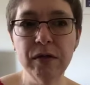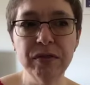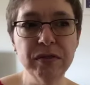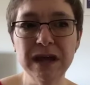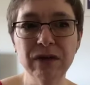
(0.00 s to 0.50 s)

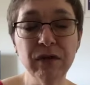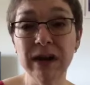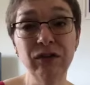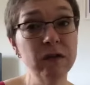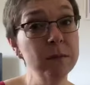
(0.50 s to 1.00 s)
the
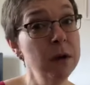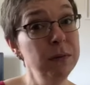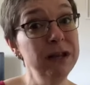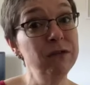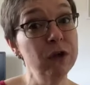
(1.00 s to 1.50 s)
advice at the
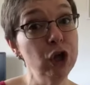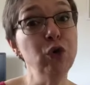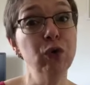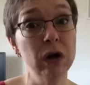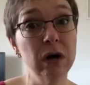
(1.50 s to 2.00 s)
moment is that
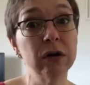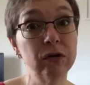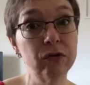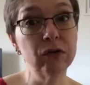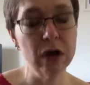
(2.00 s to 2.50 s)
you
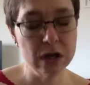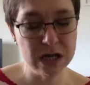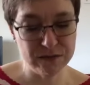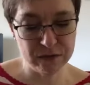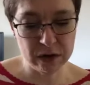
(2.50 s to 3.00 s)
can't
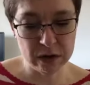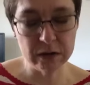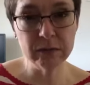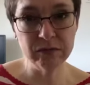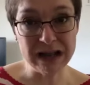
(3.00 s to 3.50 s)
defer
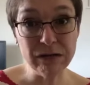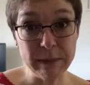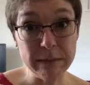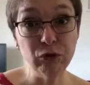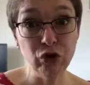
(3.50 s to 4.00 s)
salary
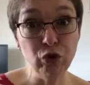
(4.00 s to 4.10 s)
payments.